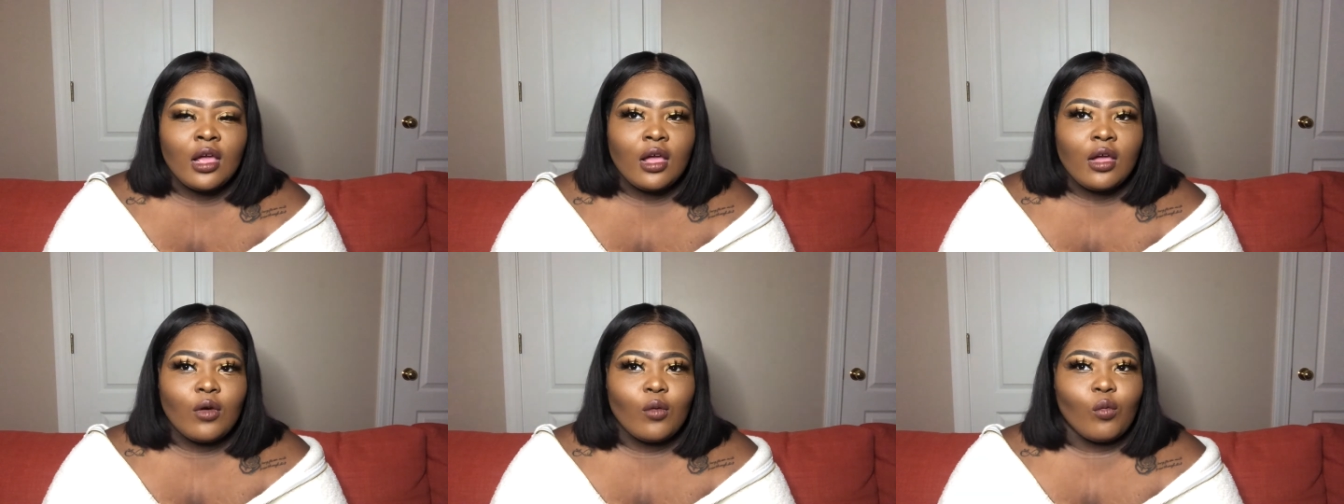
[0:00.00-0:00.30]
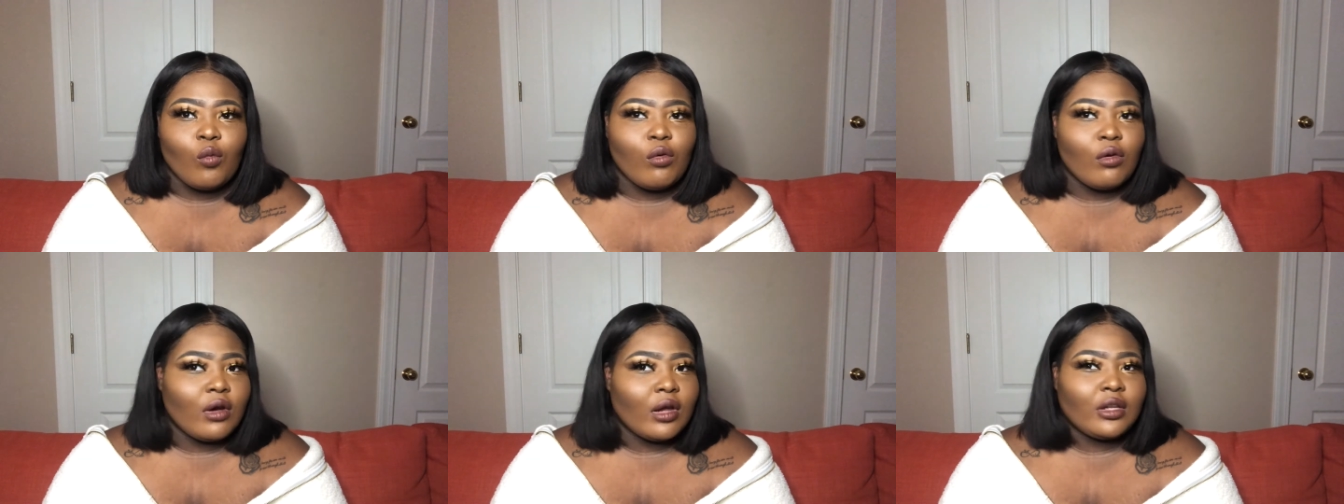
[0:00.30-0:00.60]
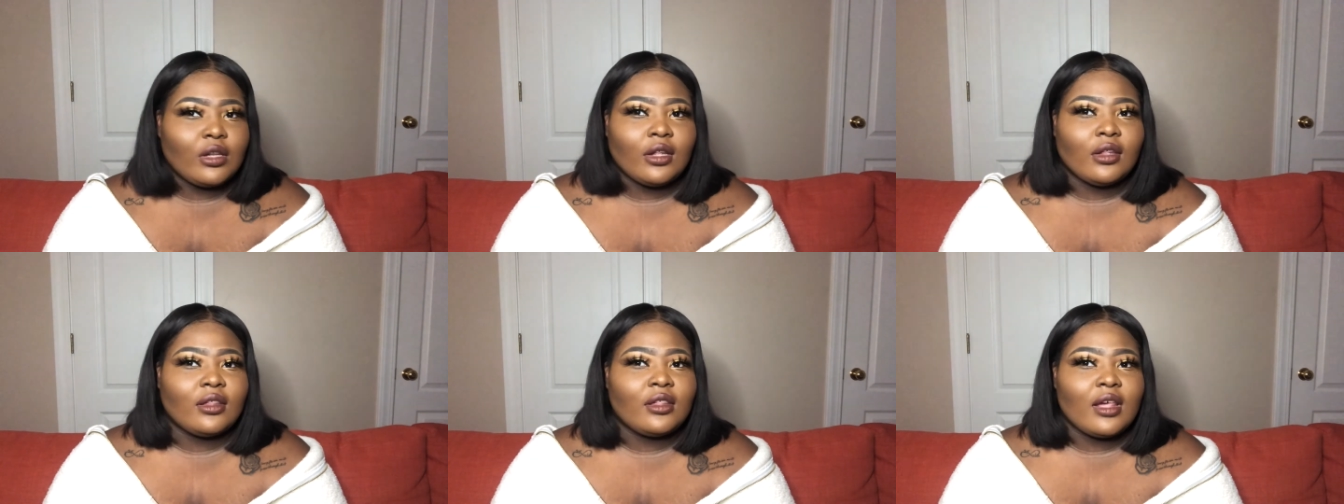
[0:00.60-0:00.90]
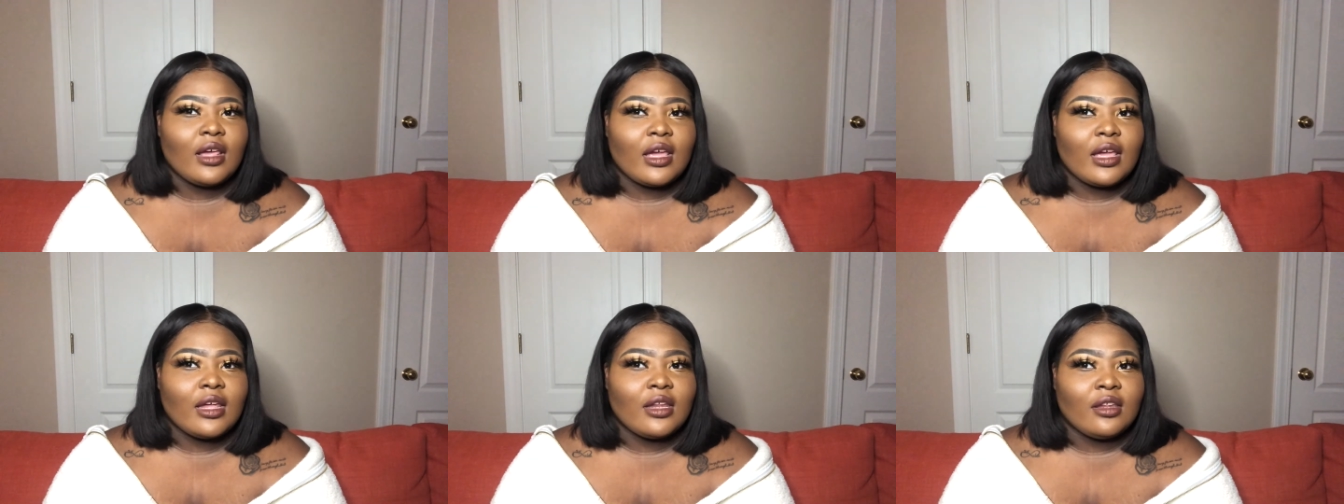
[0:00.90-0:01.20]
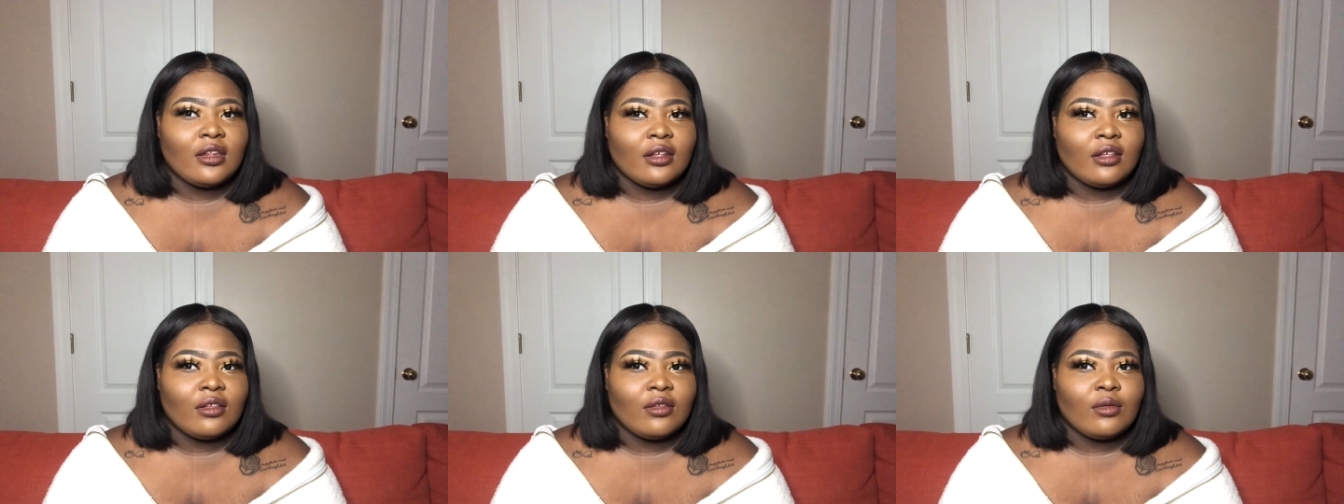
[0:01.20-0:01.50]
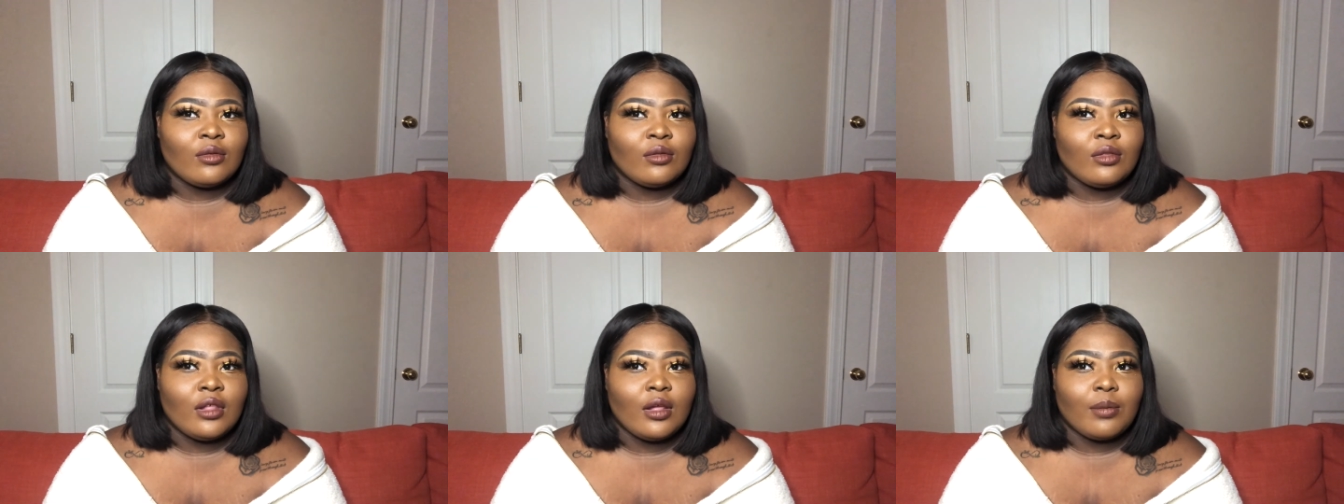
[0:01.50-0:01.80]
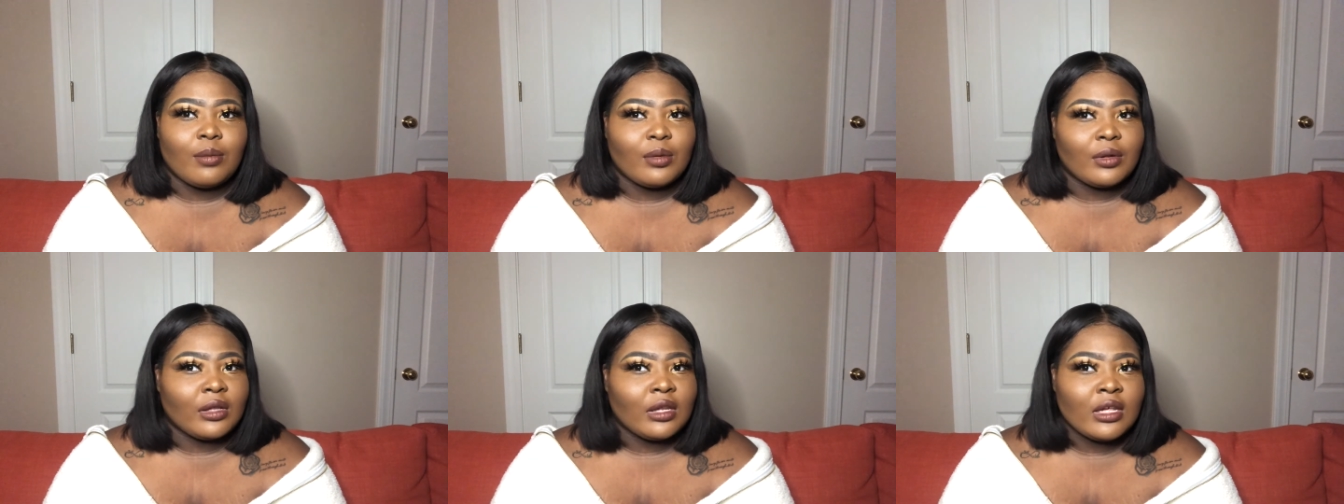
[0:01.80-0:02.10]
what to say to the
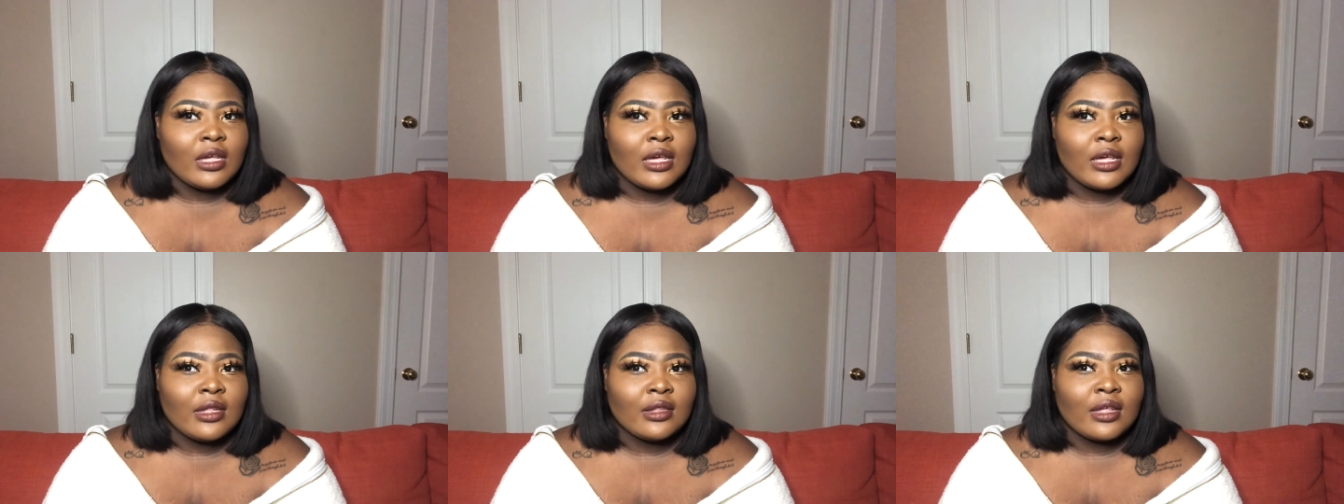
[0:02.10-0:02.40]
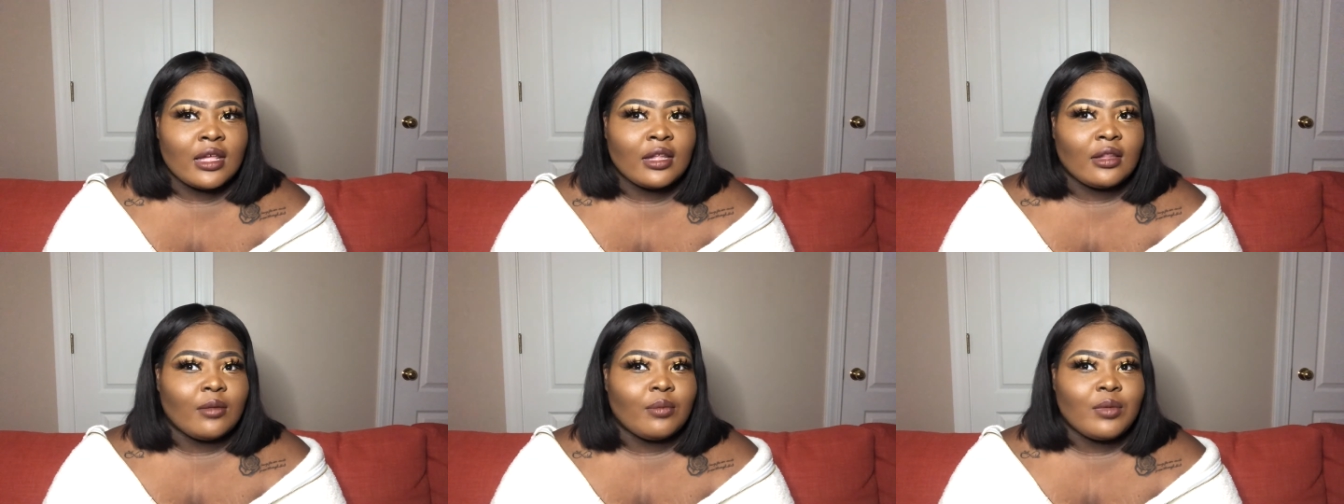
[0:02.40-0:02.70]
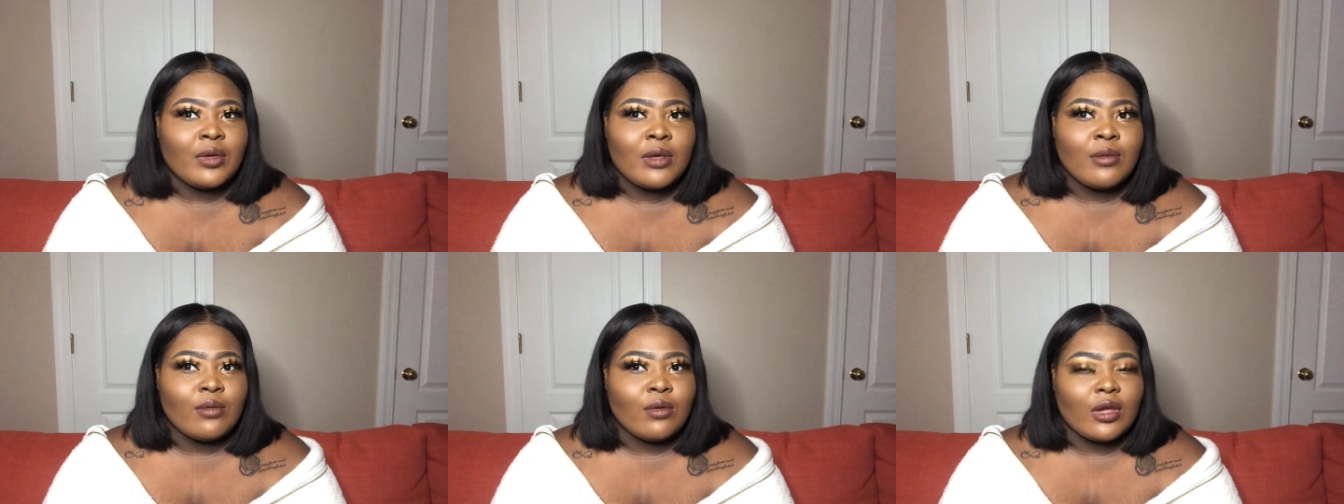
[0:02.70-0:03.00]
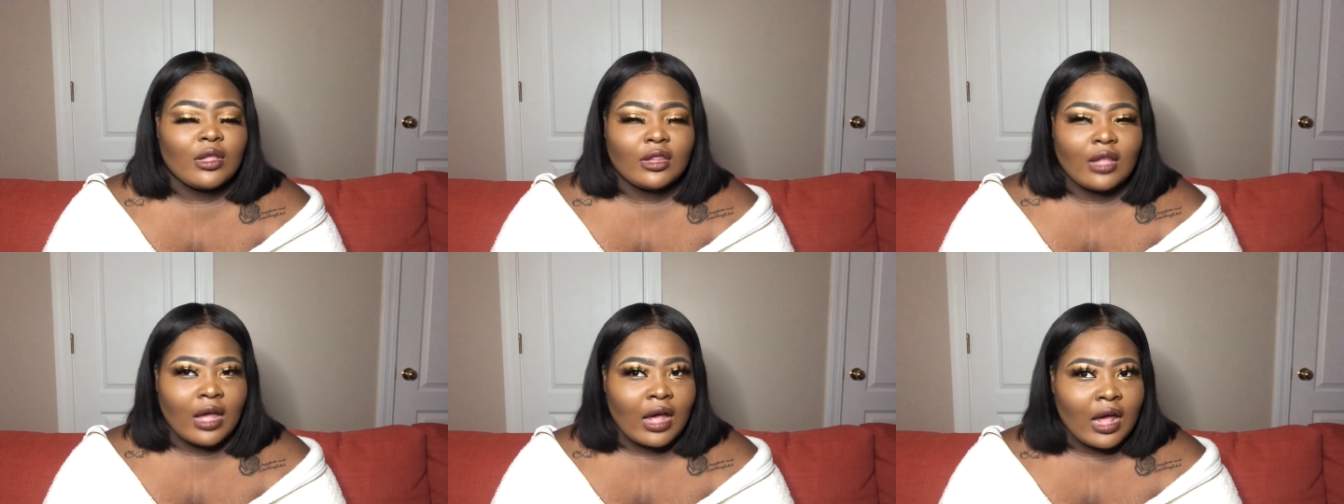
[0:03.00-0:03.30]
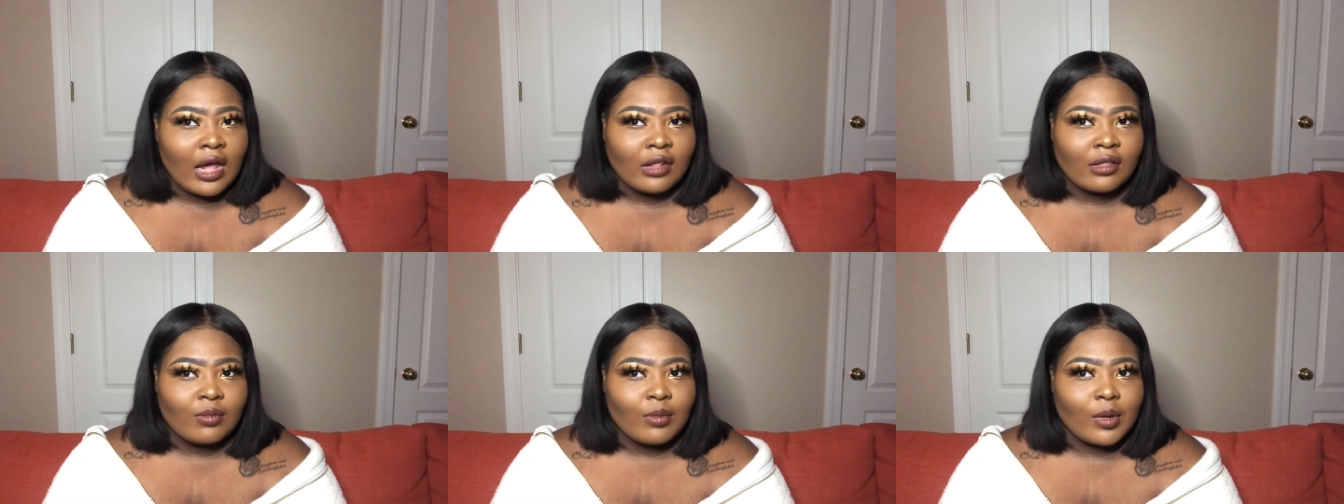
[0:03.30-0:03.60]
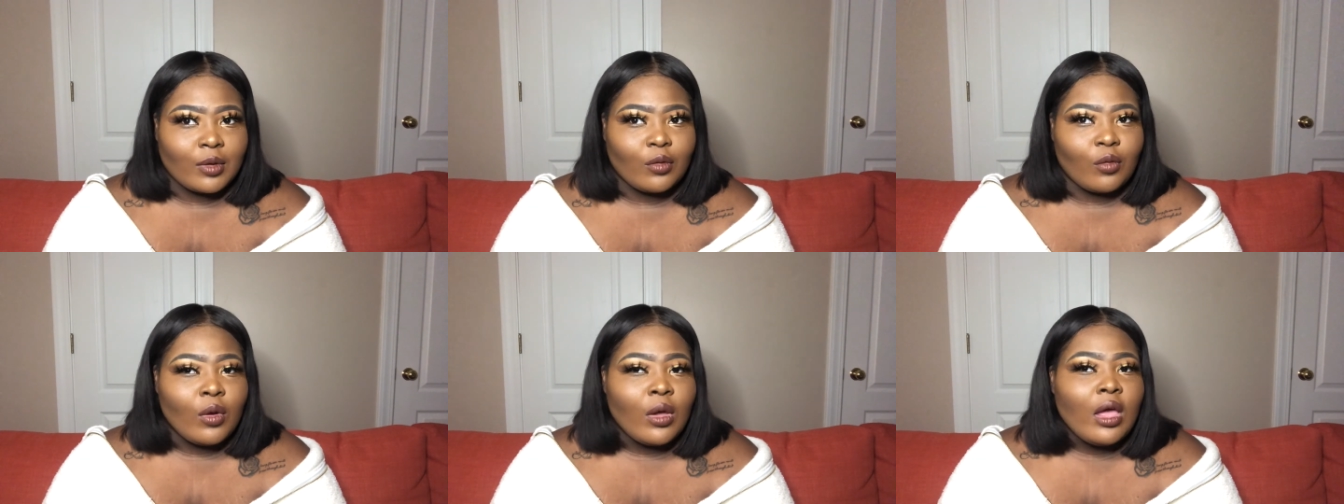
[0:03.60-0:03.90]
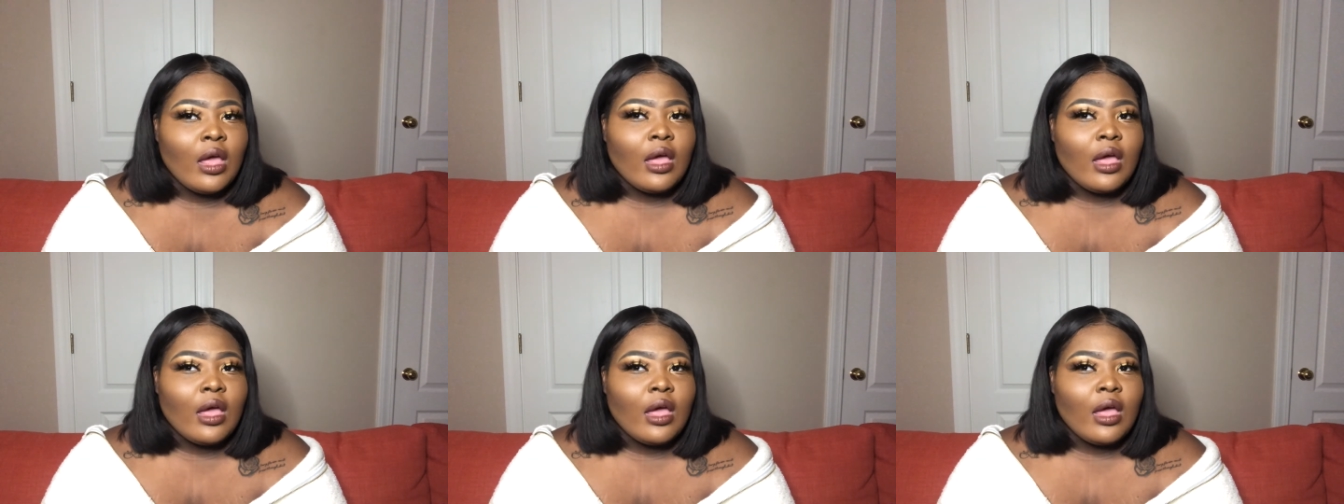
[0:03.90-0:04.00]
police and the people at the hospital.